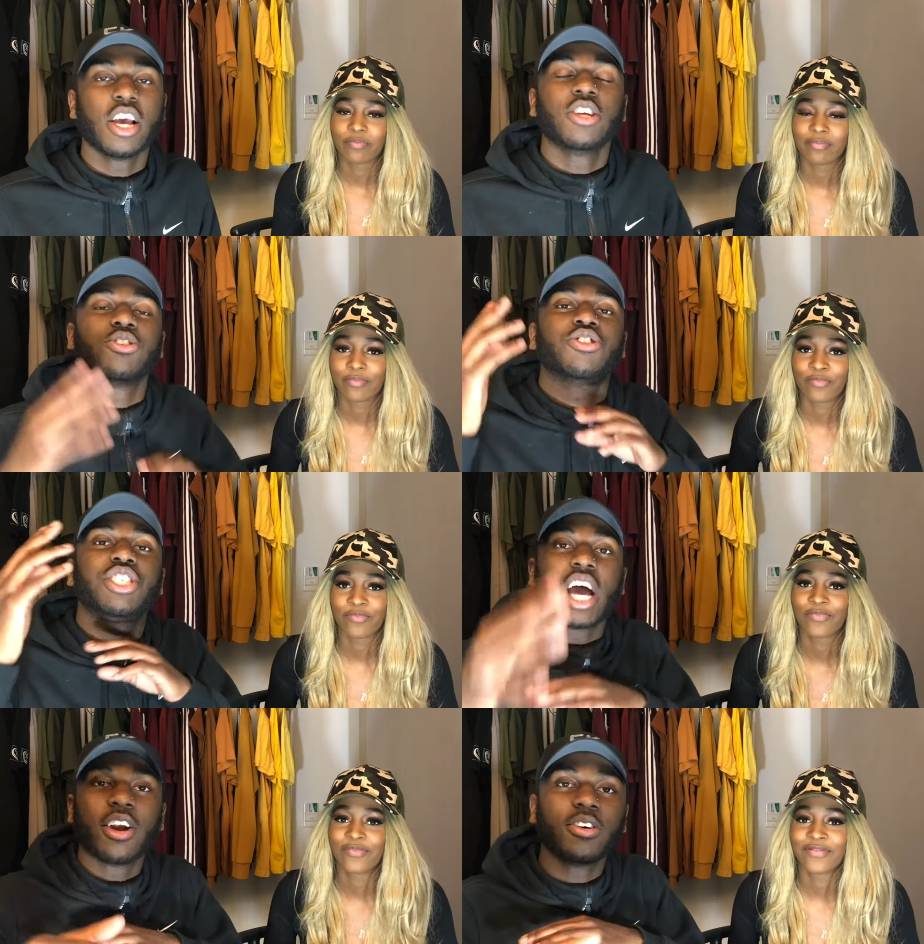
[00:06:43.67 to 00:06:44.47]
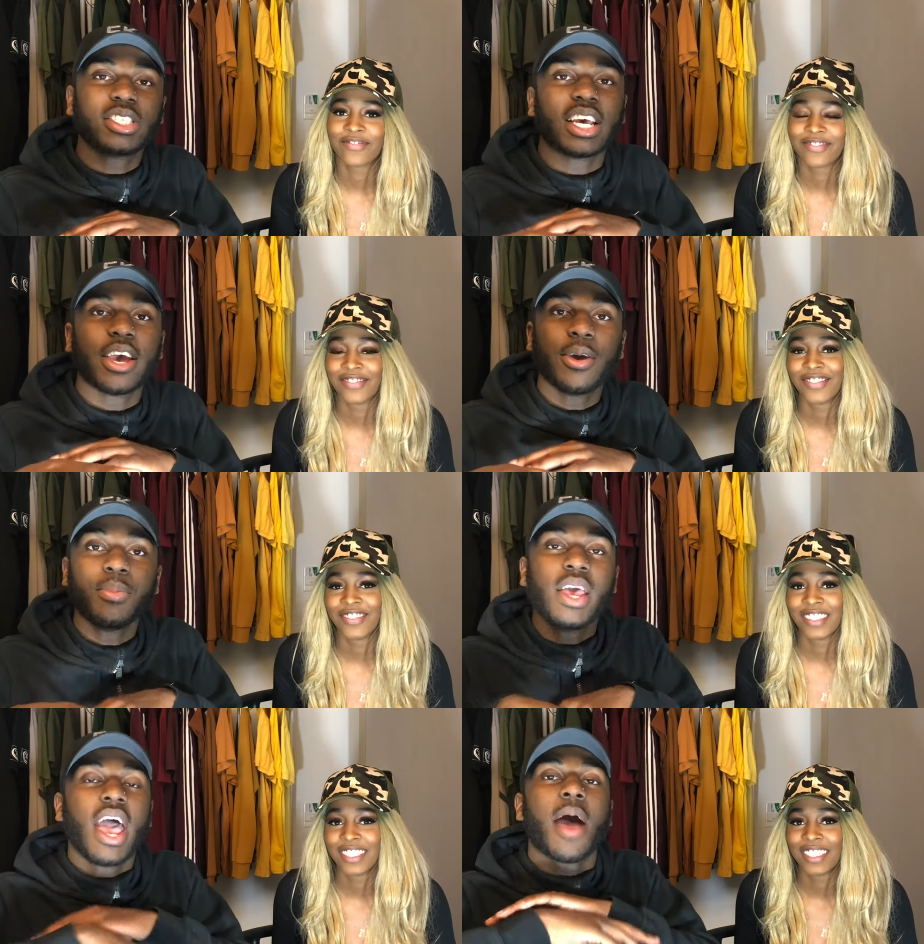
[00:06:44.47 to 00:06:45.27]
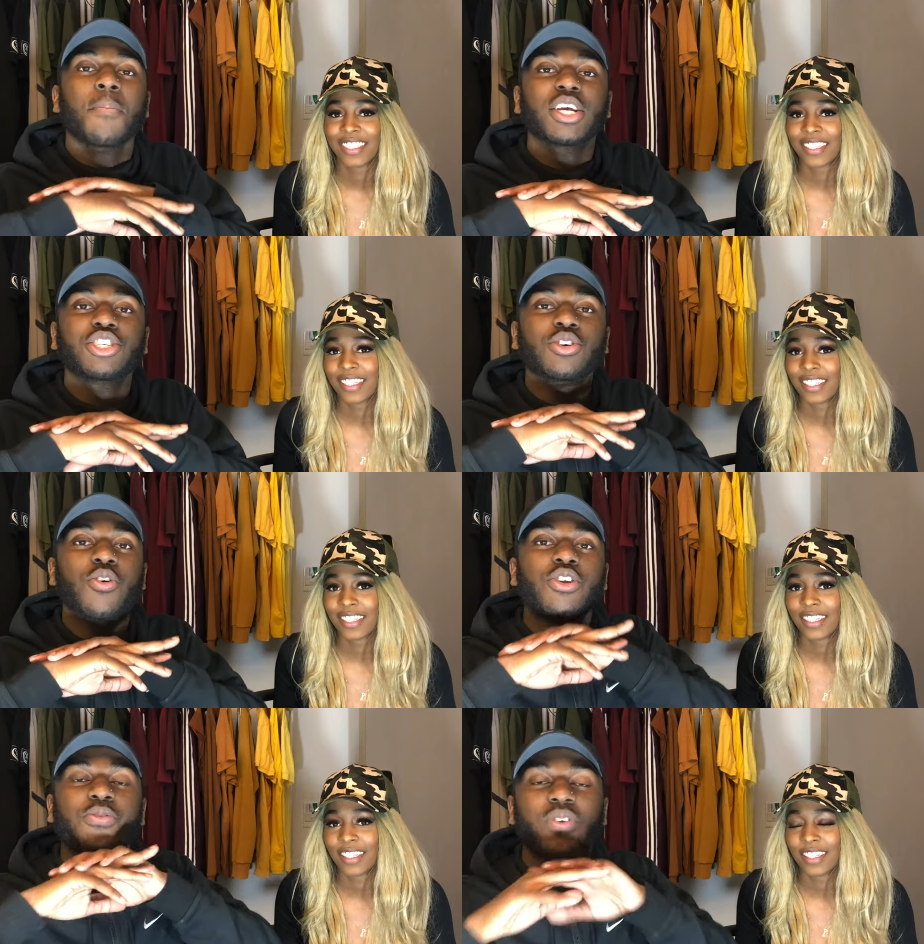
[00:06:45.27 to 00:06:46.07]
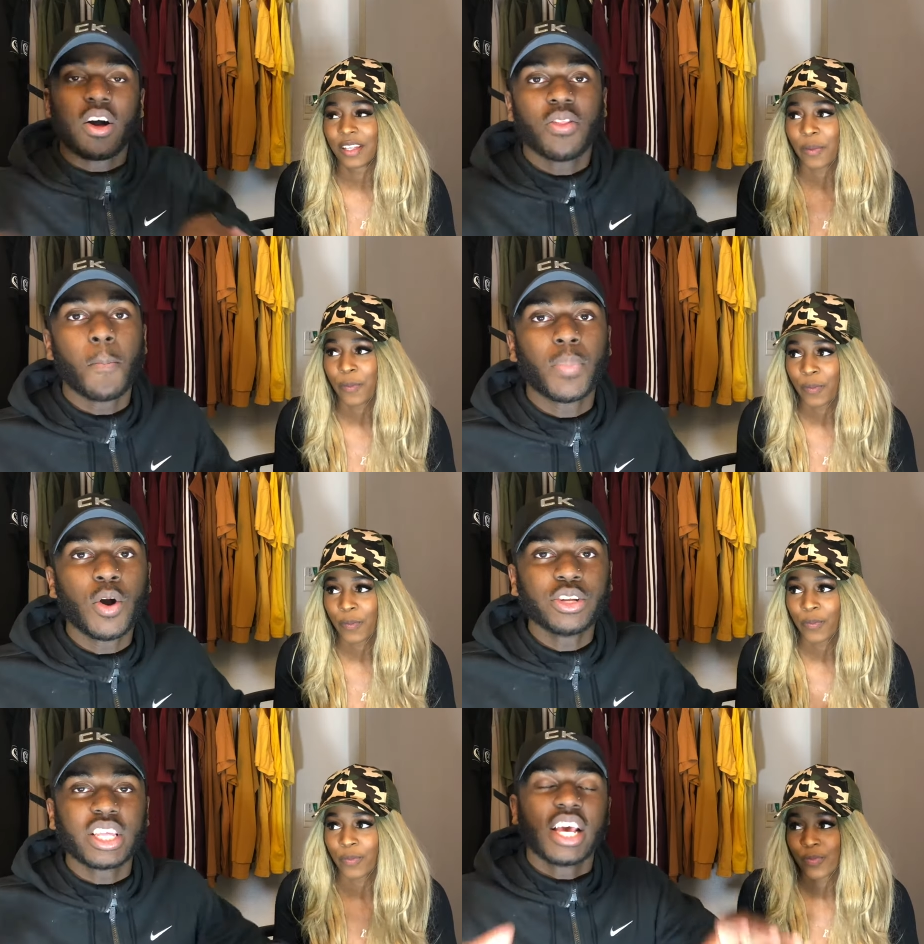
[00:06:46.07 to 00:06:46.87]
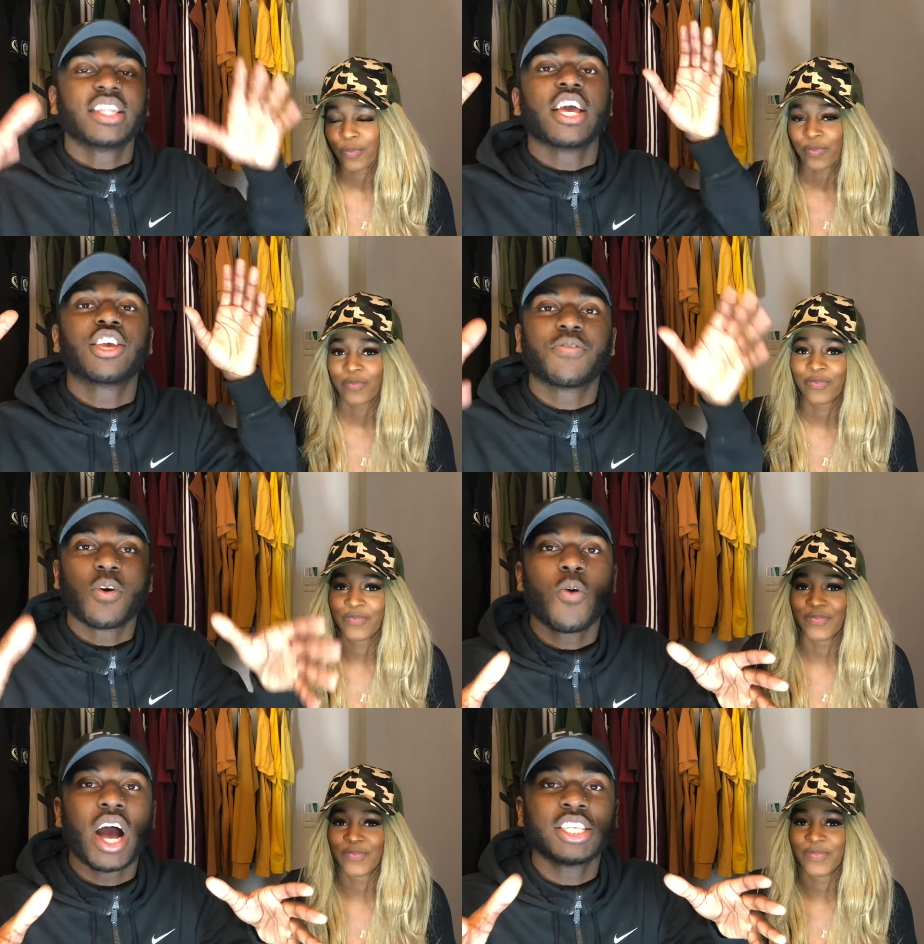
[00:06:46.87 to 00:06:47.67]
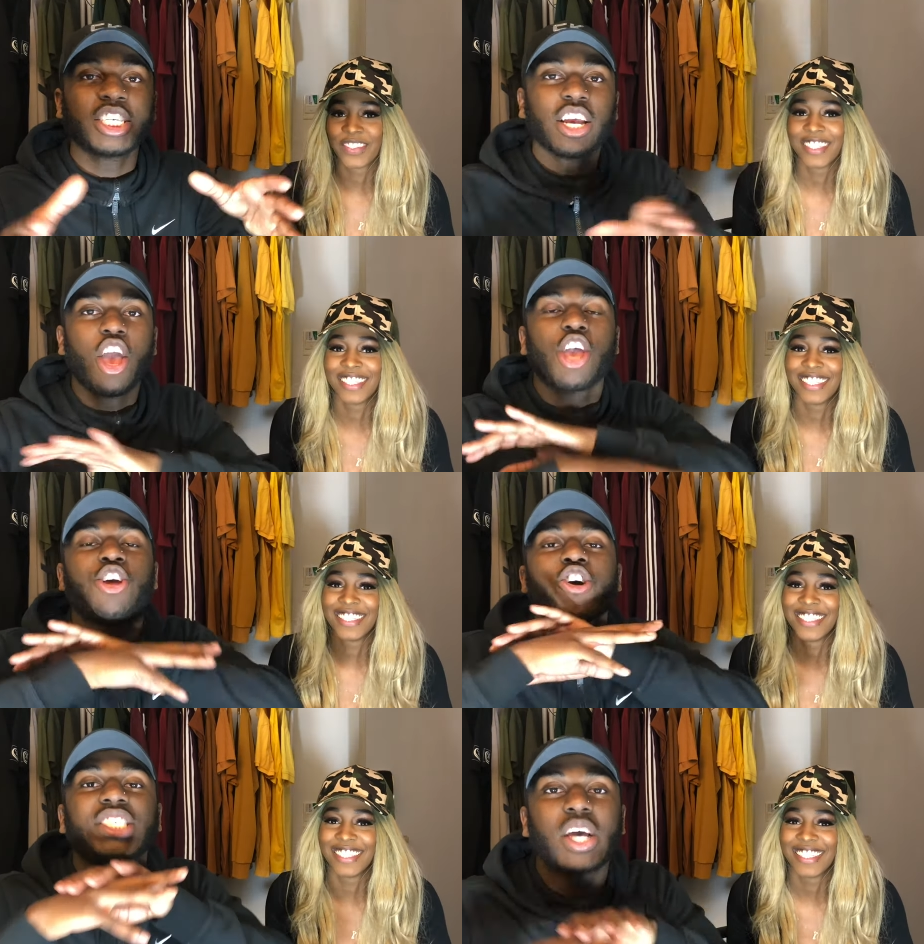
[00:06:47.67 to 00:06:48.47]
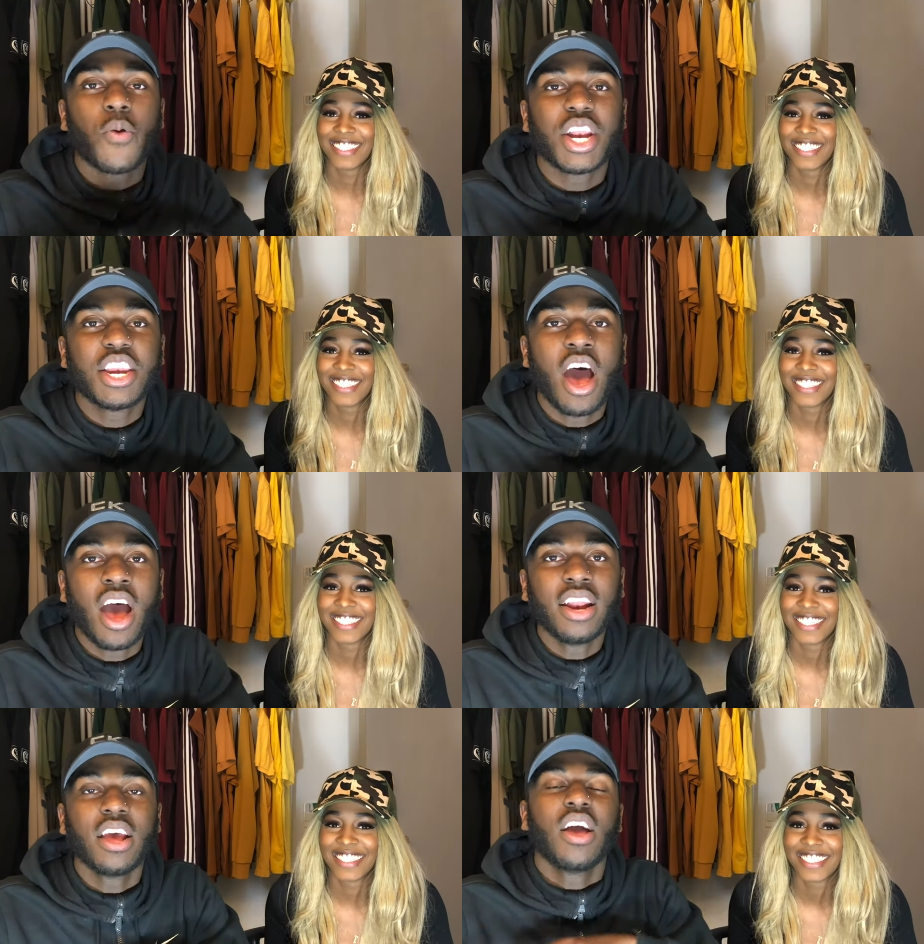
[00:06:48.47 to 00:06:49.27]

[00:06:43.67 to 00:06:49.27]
Speaker 1: So shout out to him. And make sure you go and you follow them both. Thank you for watching. You know what I said? We're done.